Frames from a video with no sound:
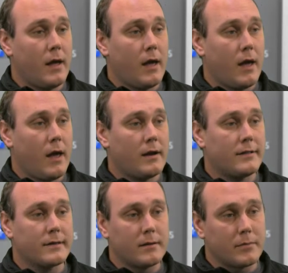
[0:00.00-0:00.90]
And it's
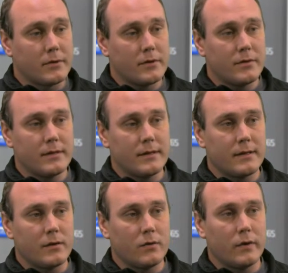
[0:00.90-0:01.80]
going to produce this
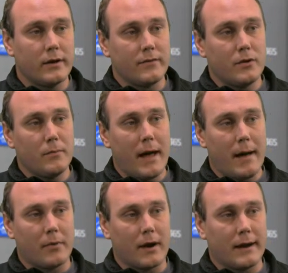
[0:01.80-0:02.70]
little quick view map
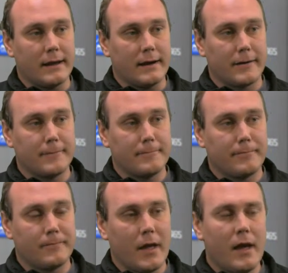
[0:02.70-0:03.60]
right here.
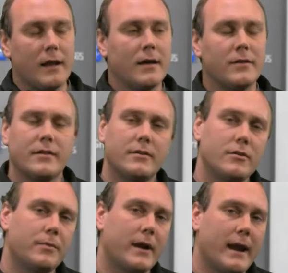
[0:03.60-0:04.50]
Now this is
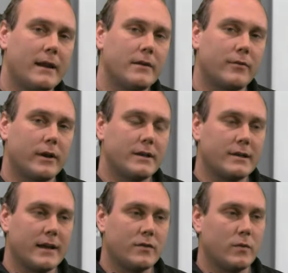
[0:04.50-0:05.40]
super handy for any
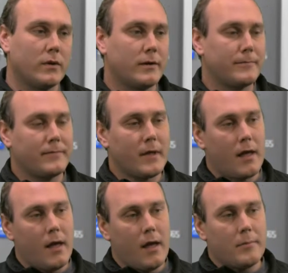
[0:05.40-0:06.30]
scheduler
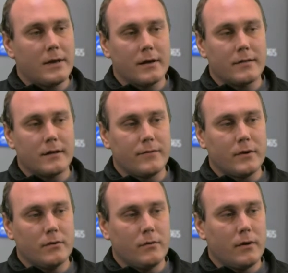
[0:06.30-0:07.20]
because if
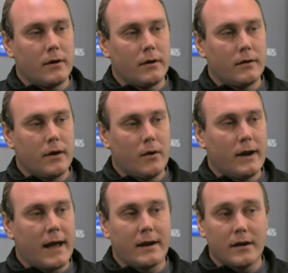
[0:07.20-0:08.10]
you go and
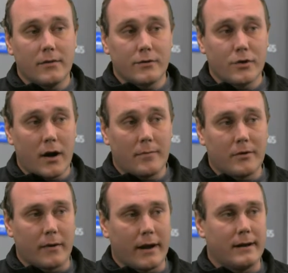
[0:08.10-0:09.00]
add another job to
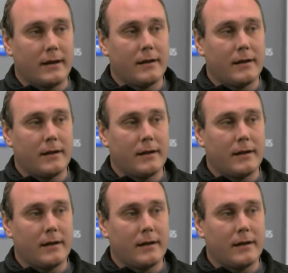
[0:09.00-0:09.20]
Randy,